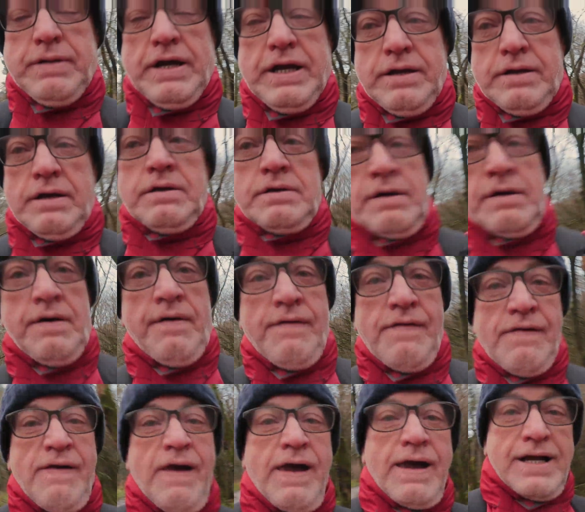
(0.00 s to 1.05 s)
back.
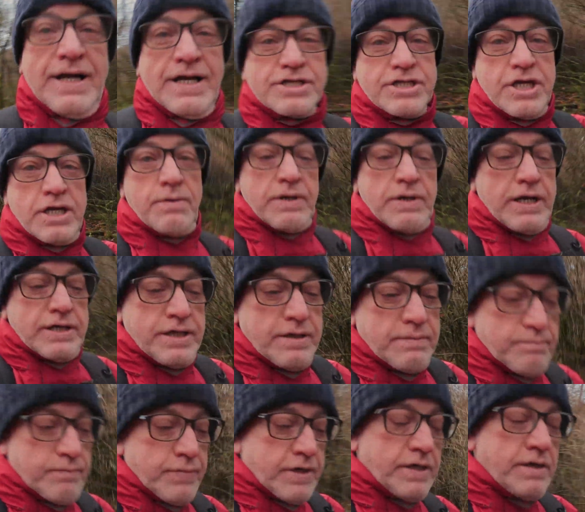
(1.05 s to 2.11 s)
I'll tell you what I
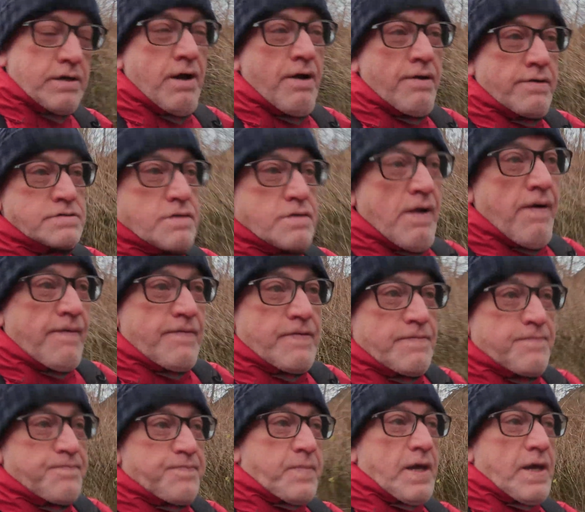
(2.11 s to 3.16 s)
didn't bring.
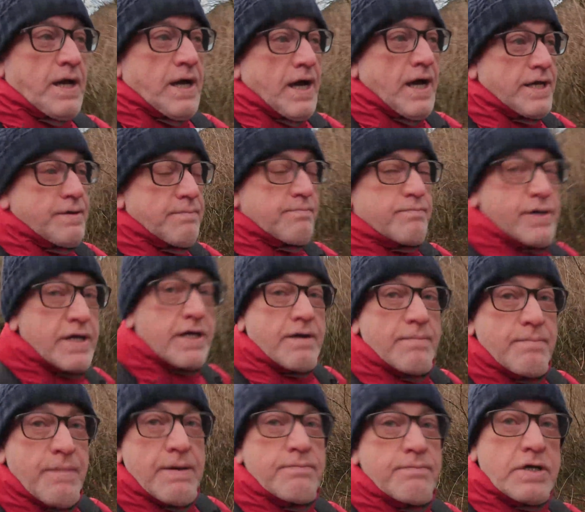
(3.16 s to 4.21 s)
I didn't bring a
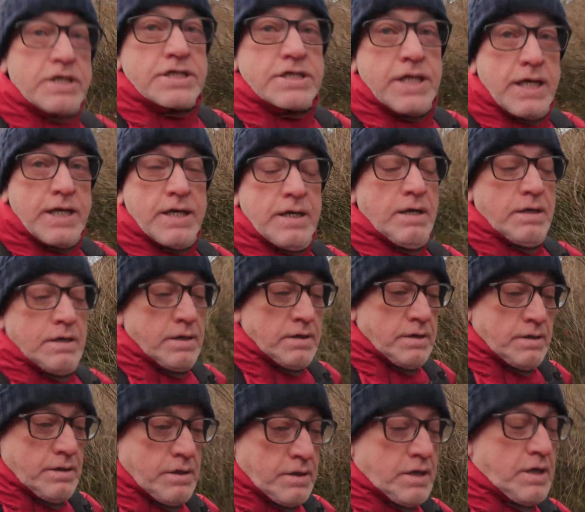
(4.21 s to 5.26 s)
memory stick,
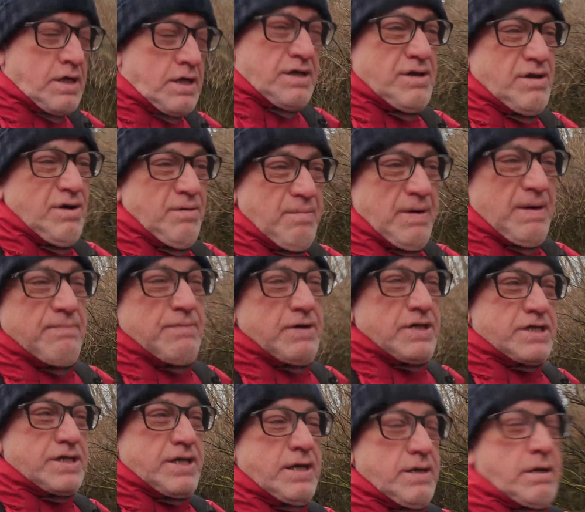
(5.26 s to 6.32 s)
not memory
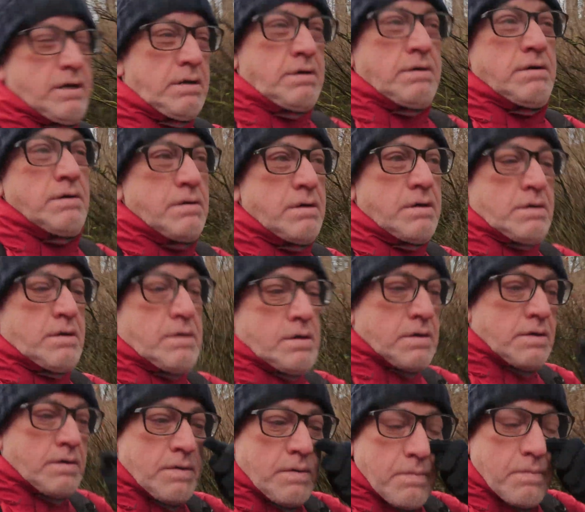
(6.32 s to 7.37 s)
stick,
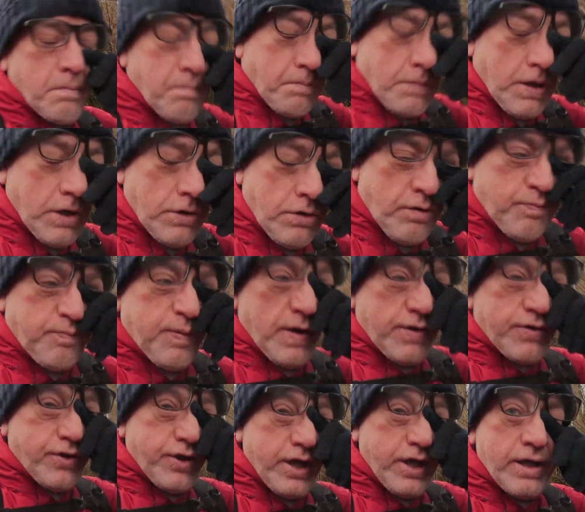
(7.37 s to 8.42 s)

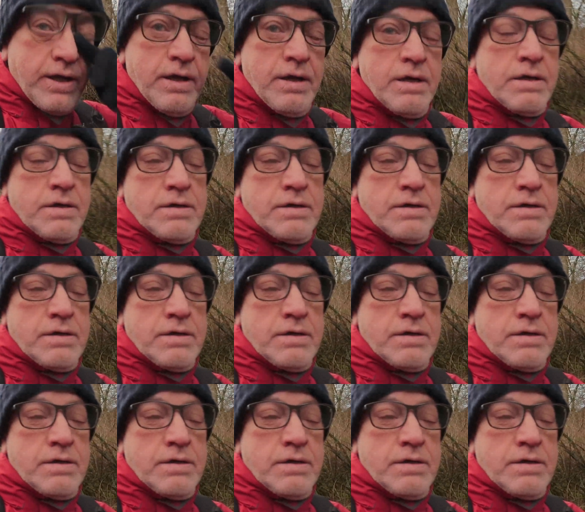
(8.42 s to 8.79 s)
monopod thing,